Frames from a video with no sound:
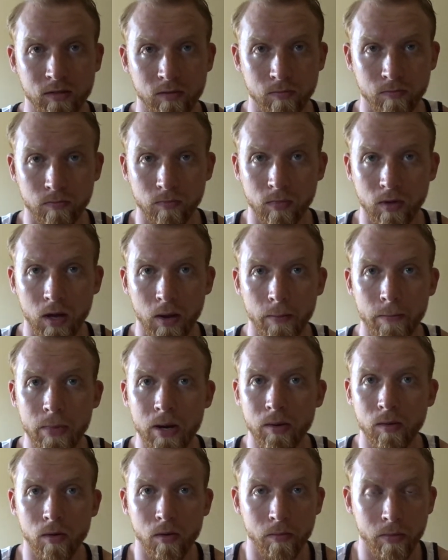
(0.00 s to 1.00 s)
a
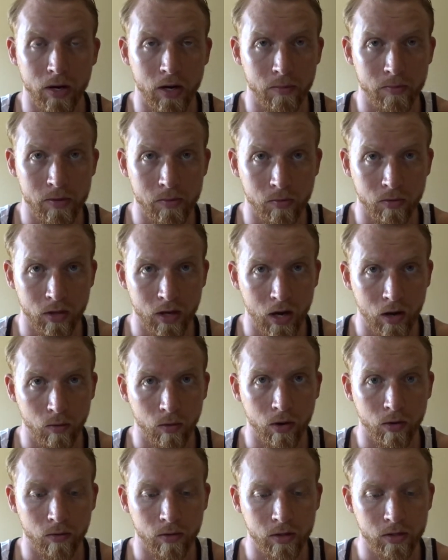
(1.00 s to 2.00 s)
minimum amount of people that I
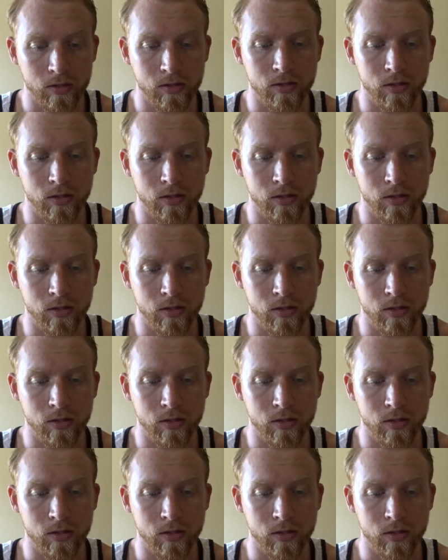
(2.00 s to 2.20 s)
work with.